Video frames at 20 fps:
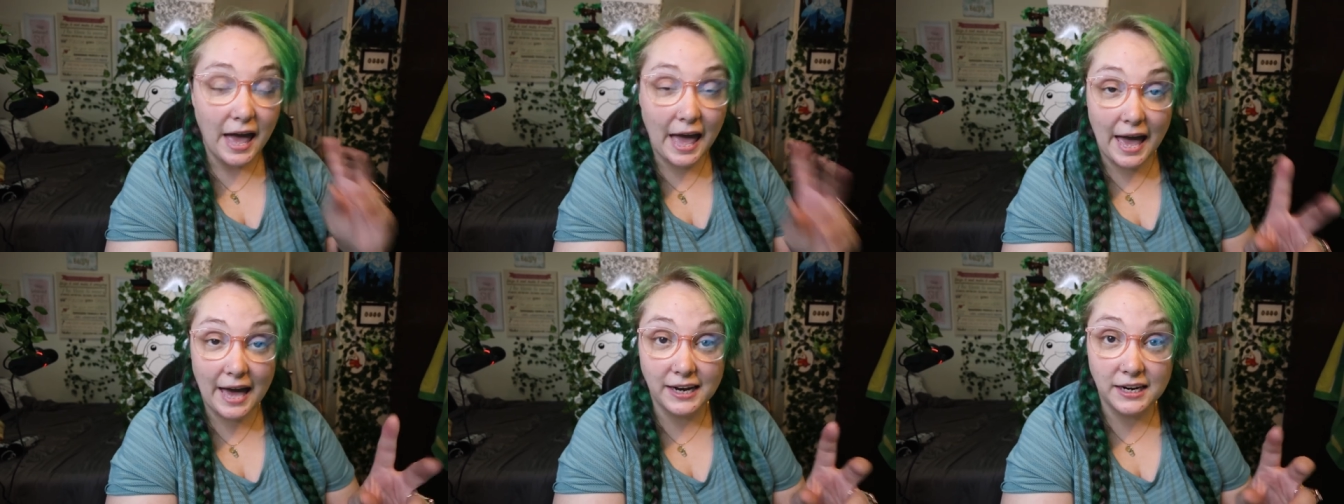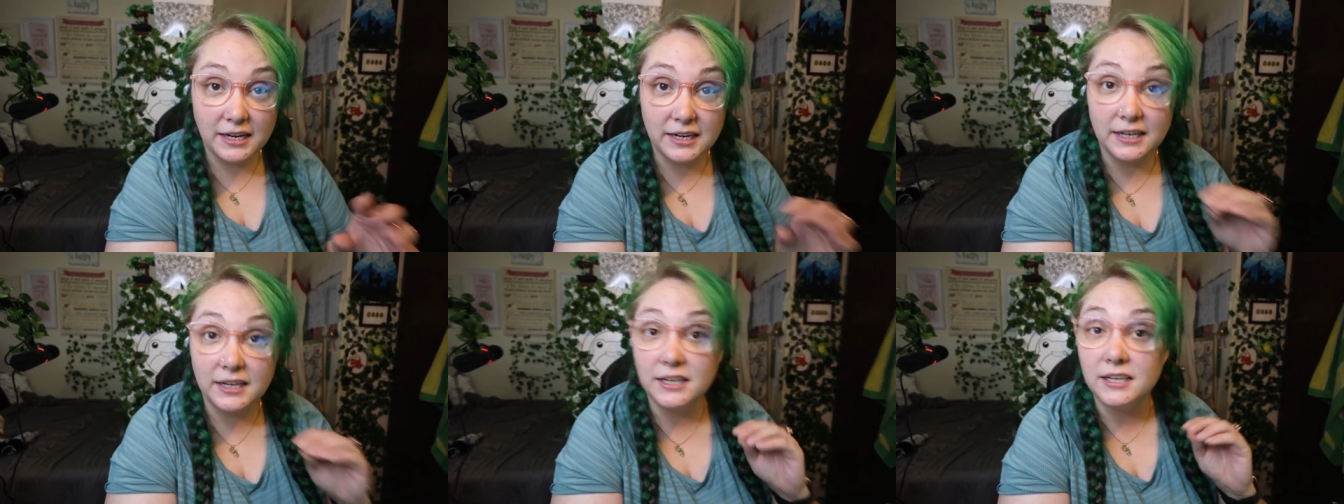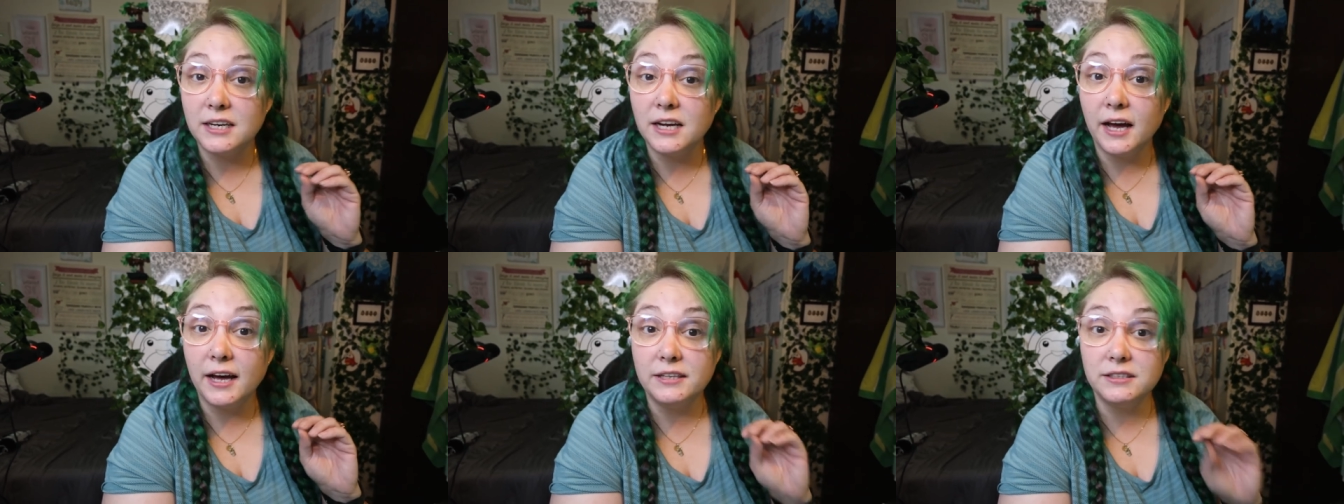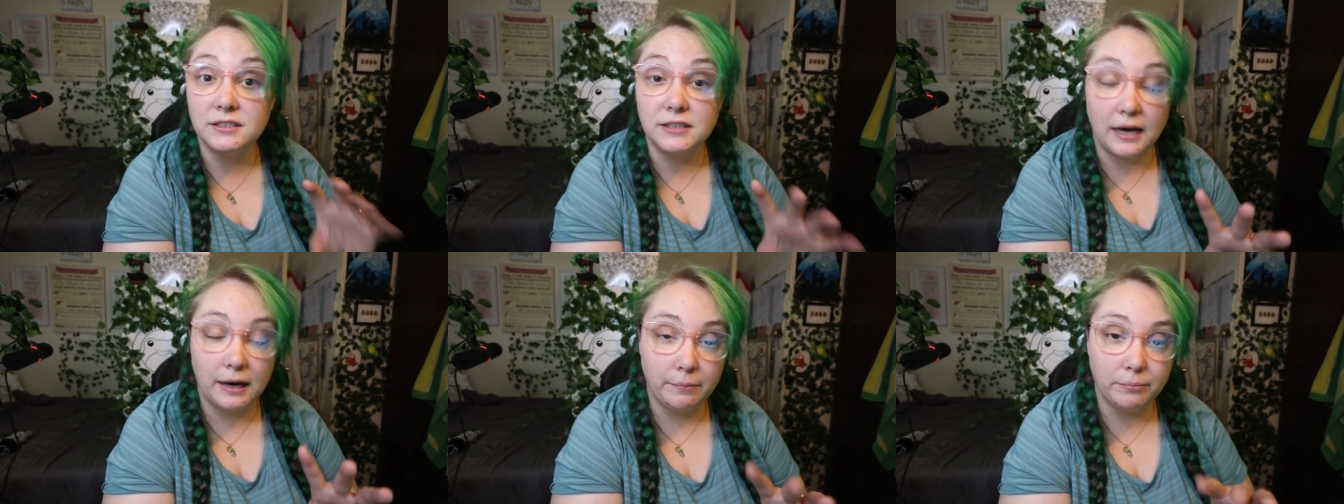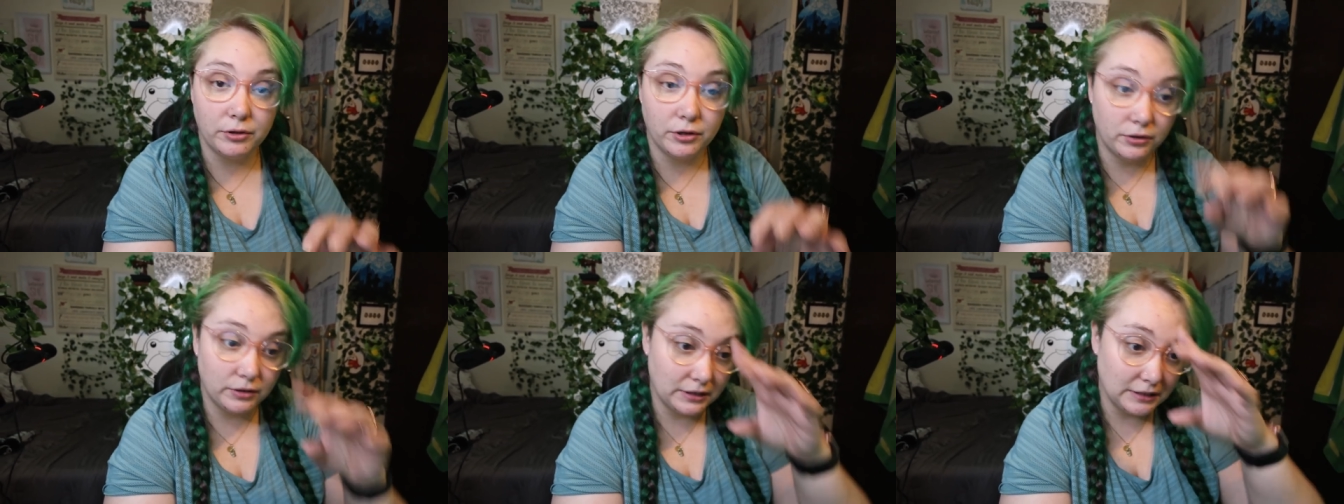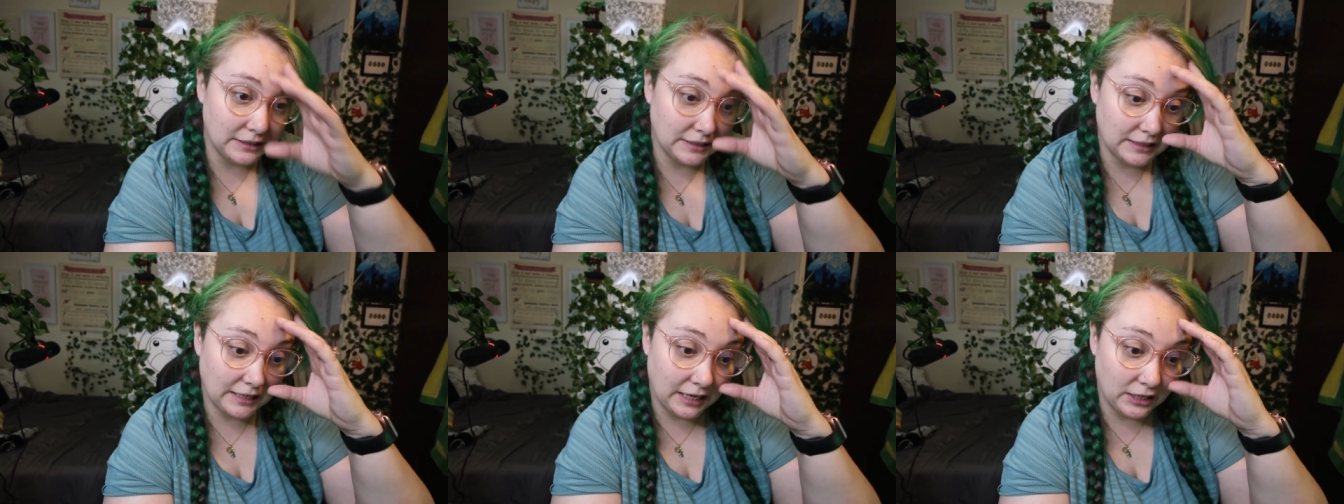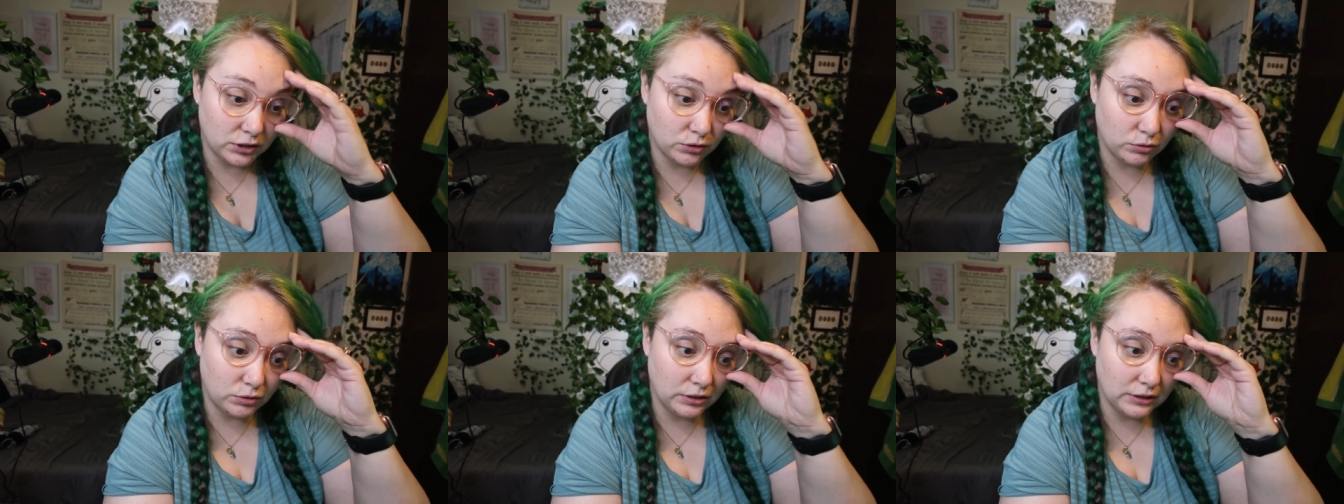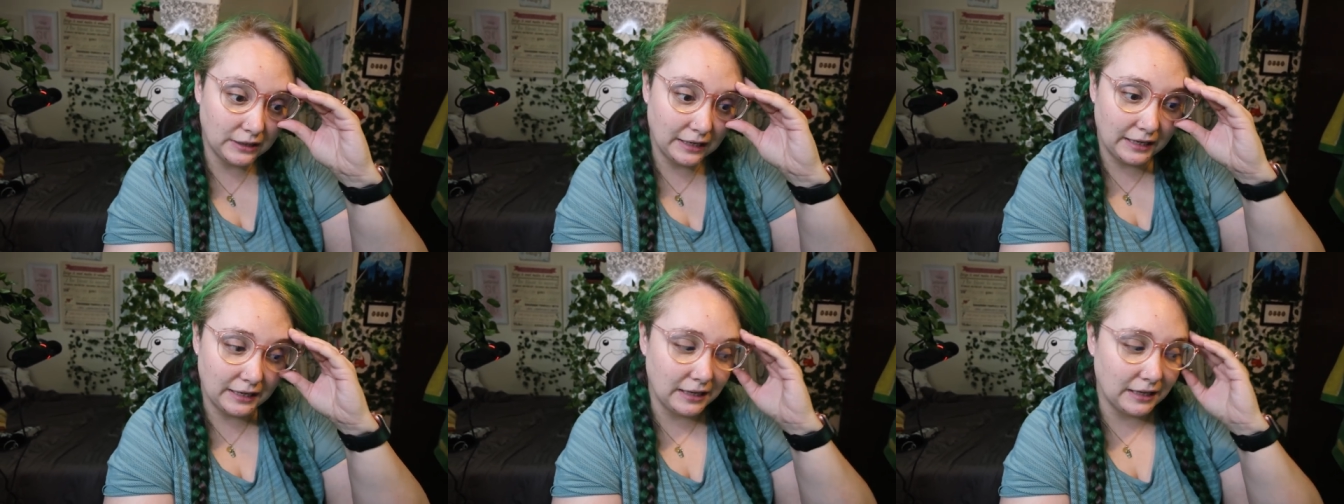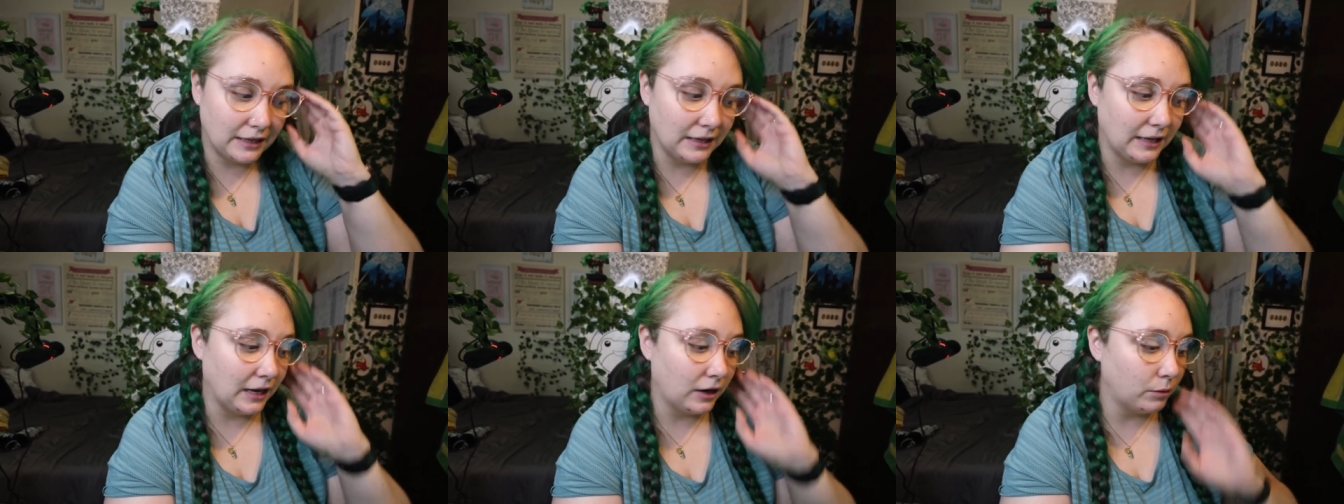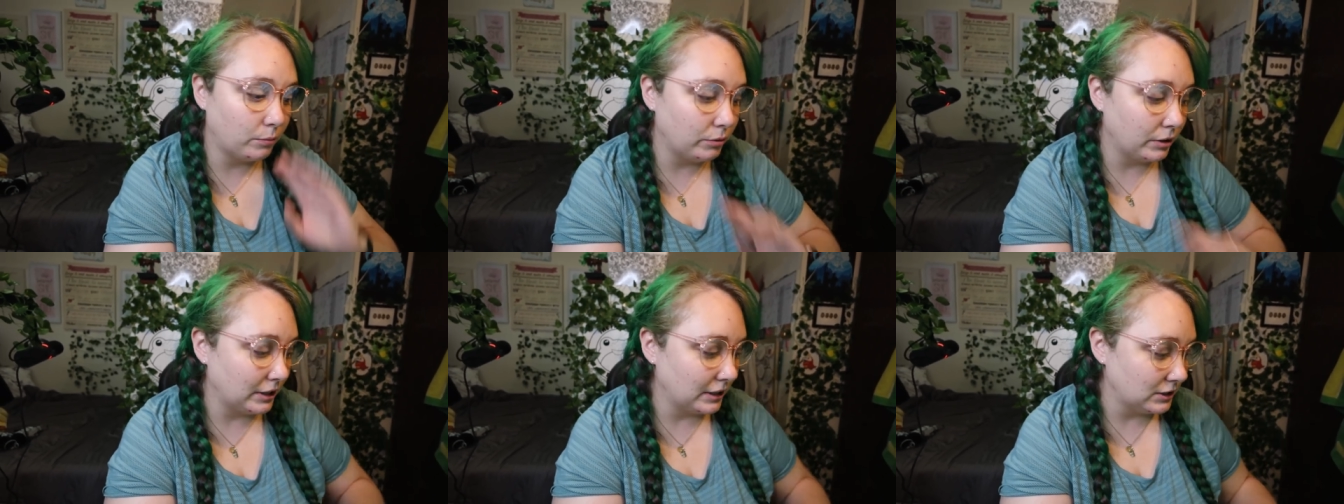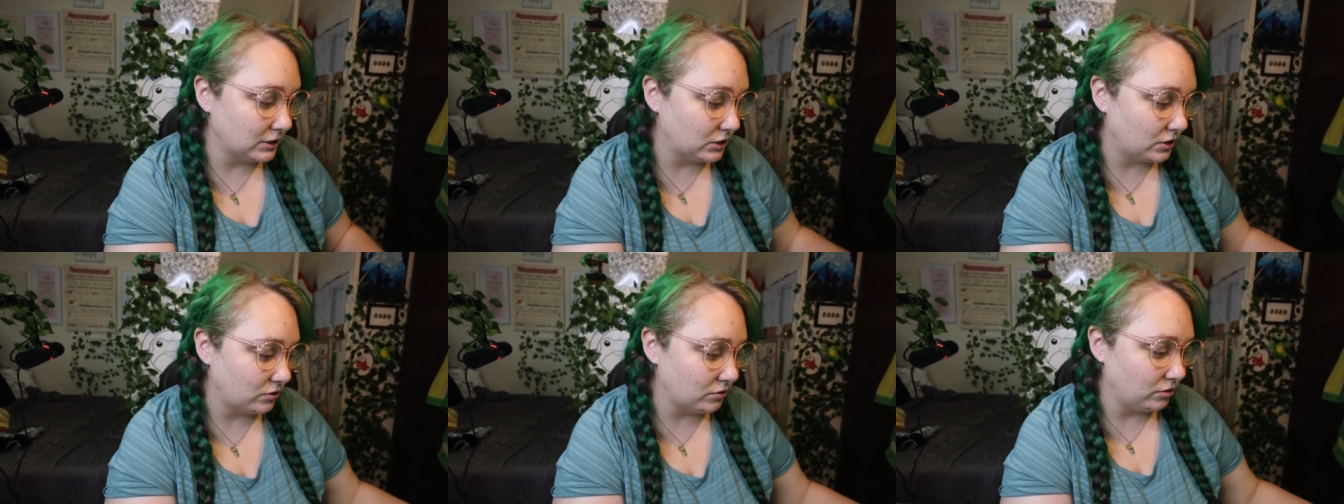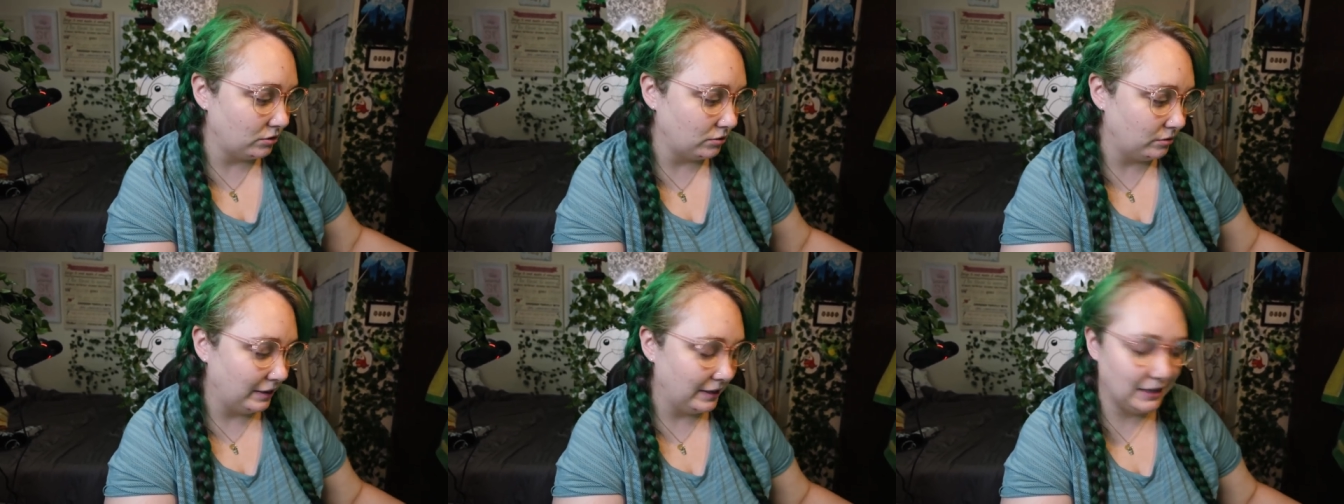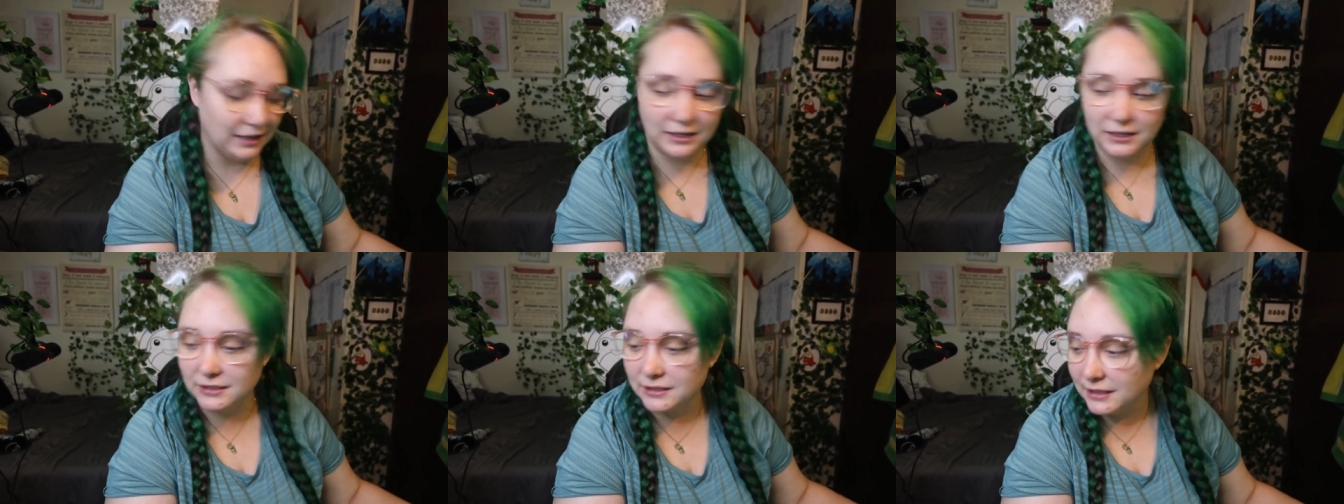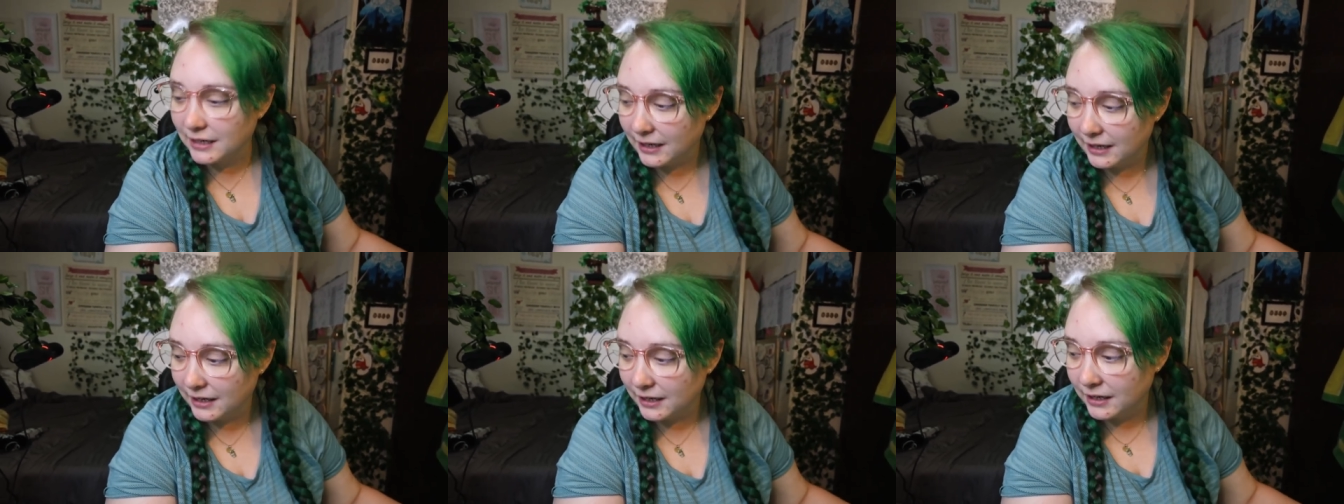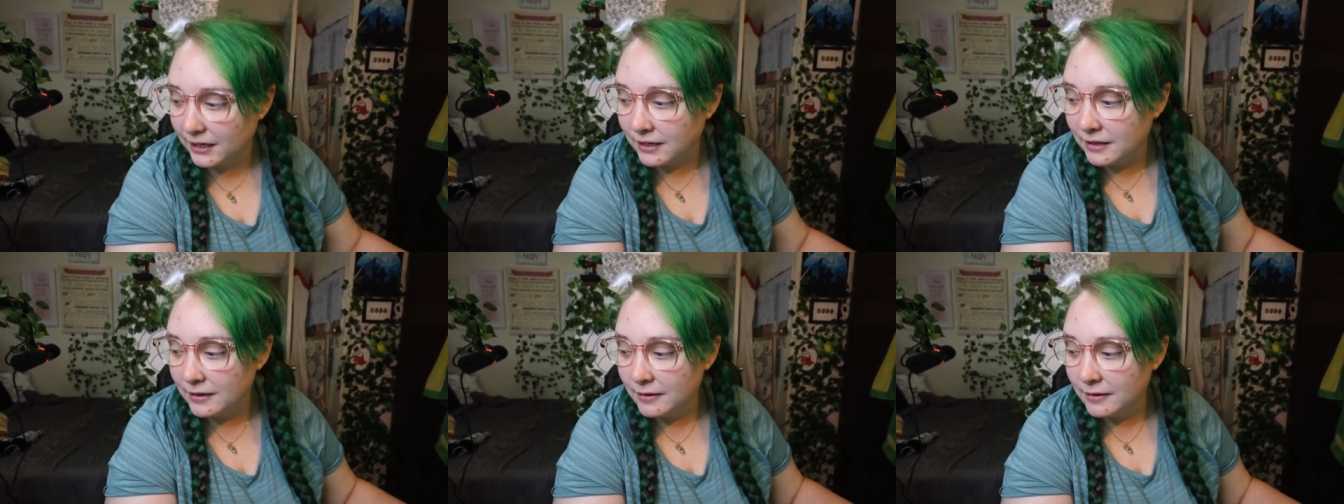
edited and uploaded and scheduled, and then that'll bring us through, I think it's like